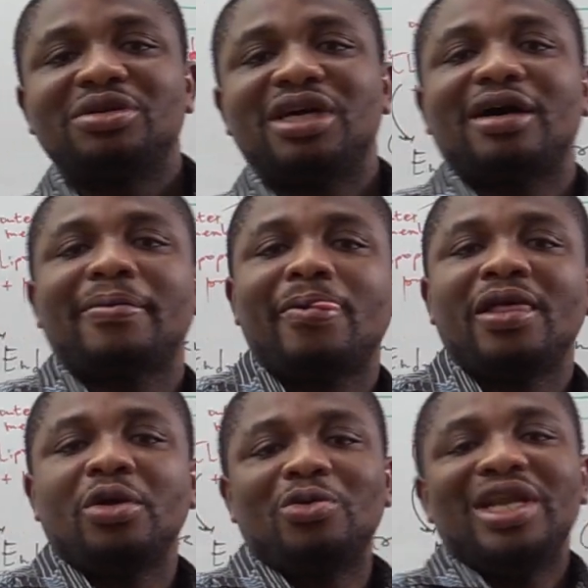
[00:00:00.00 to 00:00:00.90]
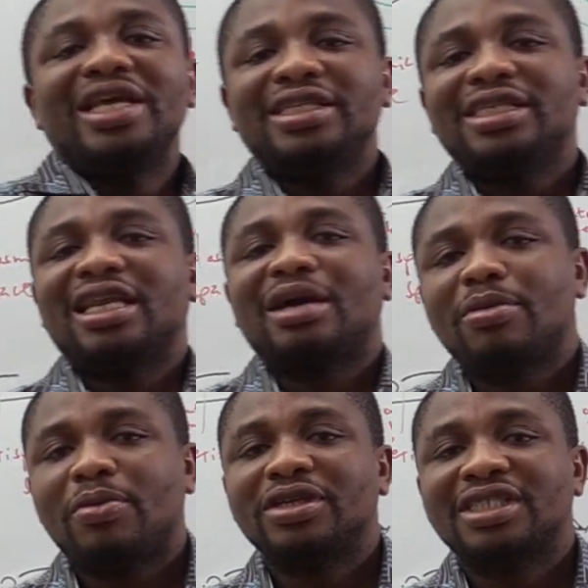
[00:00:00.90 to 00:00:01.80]
bacteria releases
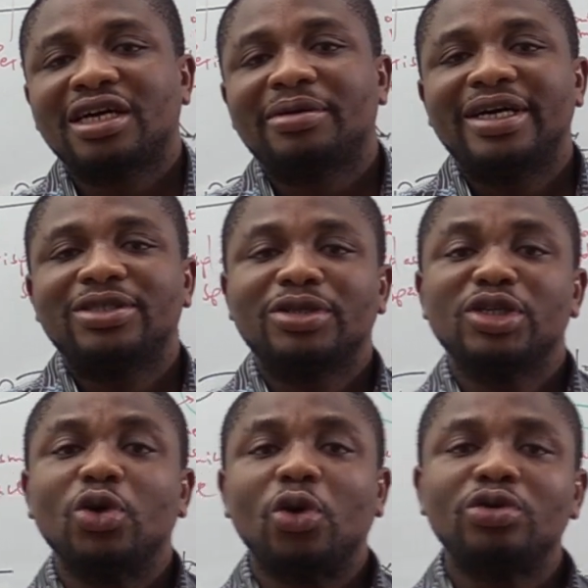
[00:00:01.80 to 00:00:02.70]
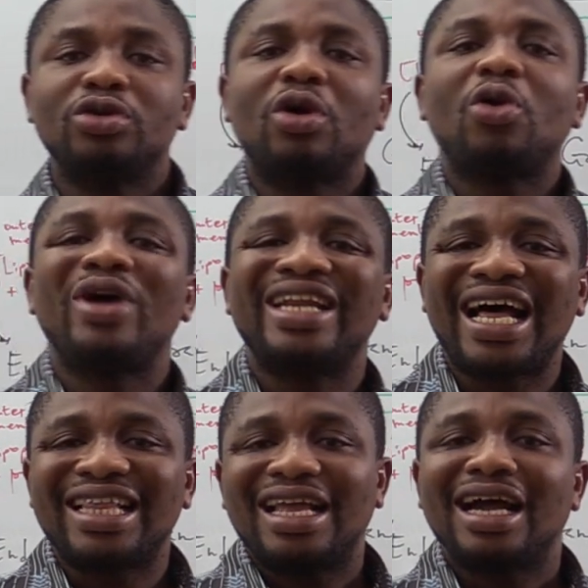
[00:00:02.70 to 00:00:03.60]
lipopolysaccharides on its own or
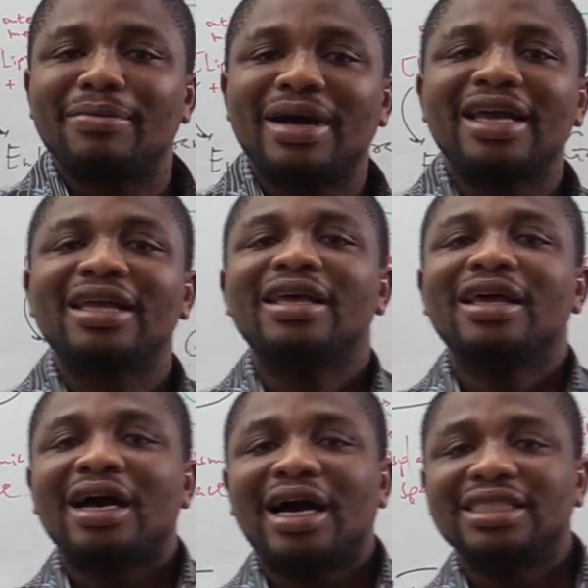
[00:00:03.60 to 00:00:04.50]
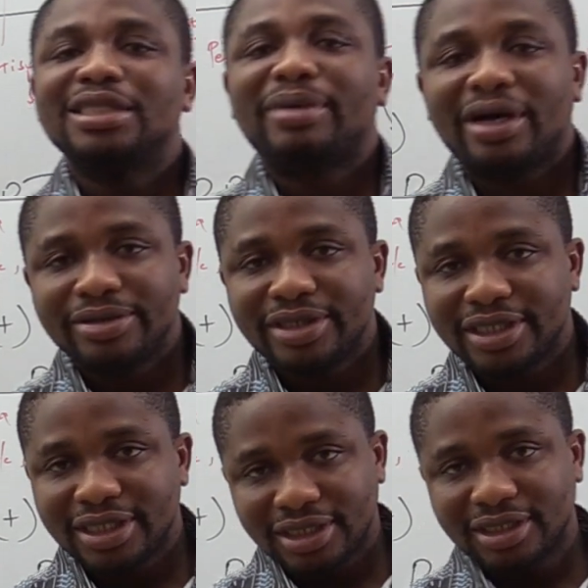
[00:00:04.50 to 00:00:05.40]
when attacked by
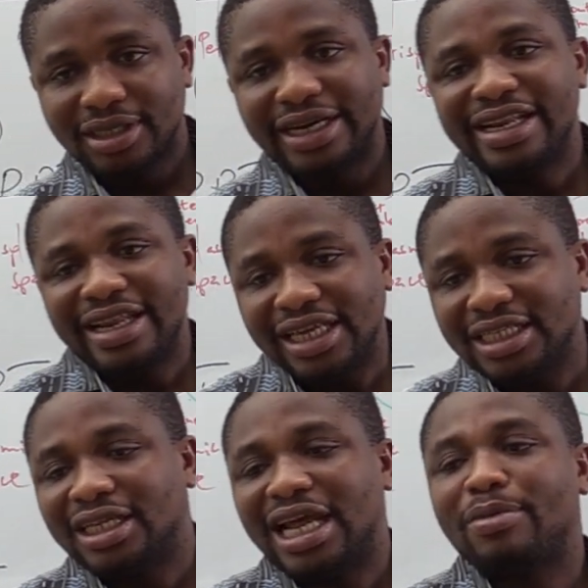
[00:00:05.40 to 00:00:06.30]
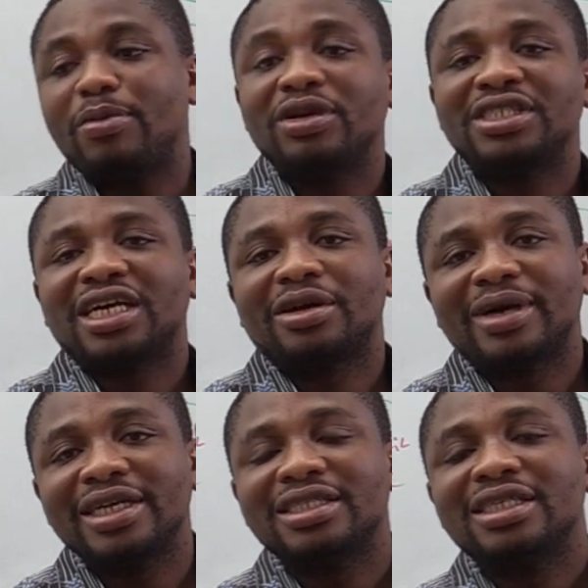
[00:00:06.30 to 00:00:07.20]
antibiotics. And these
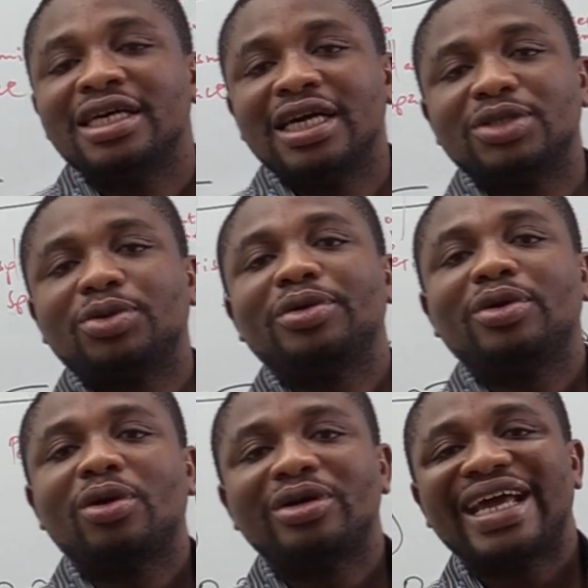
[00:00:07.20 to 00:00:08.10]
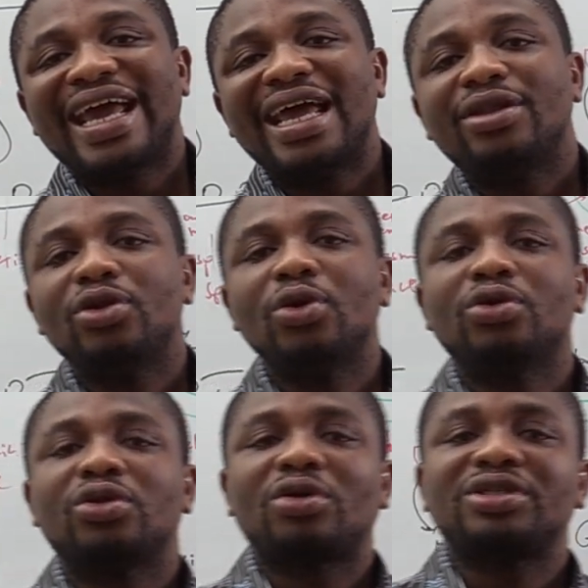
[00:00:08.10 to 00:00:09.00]
lipopolysaccharides is what we call the
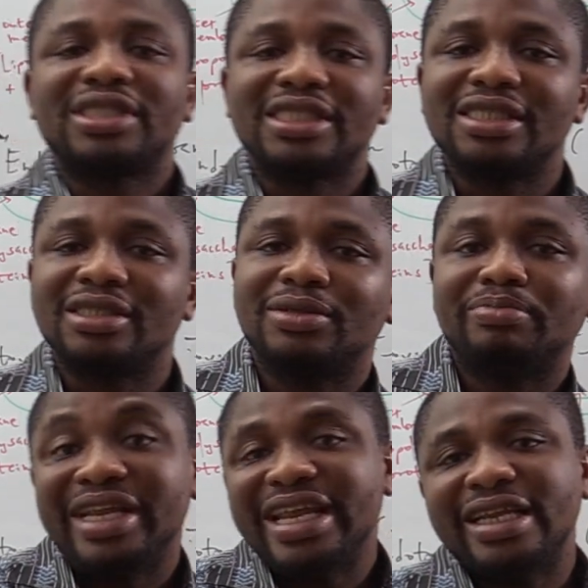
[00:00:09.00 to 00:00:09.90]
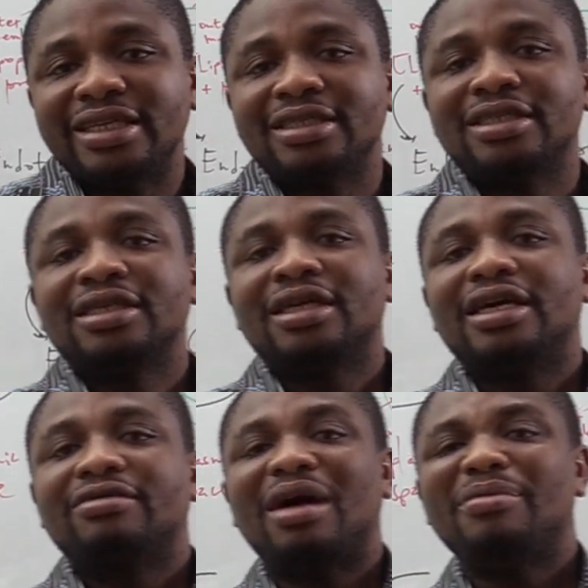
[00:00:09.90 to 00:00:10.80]
endotoxin, meaning
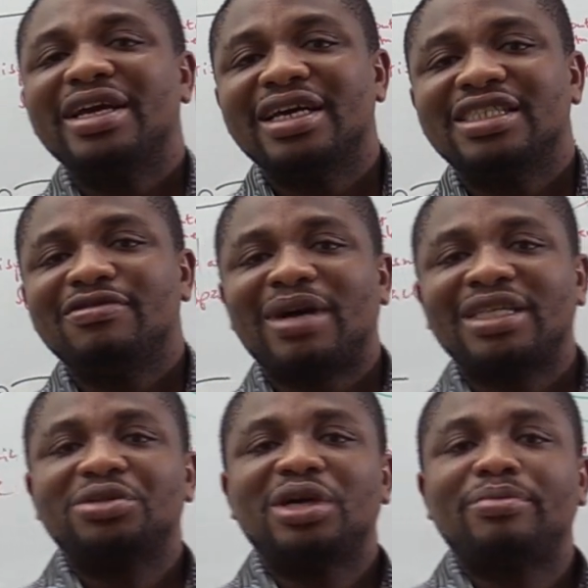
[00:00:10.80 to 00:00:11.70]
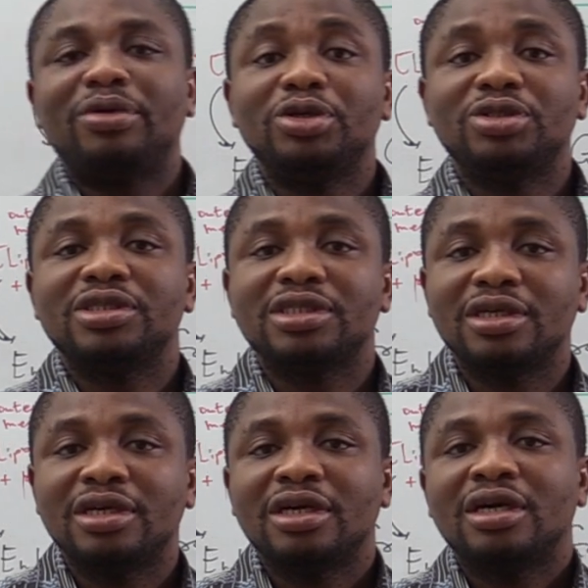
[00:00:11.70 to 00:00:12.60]
the gram-negative bacteria
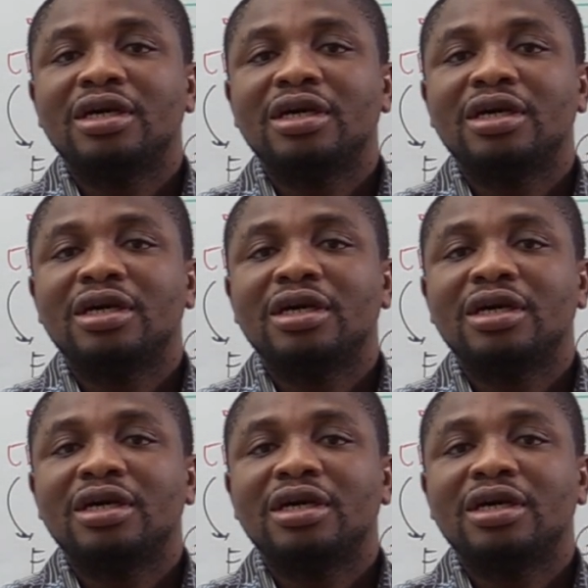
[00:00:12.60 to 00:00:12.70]
produces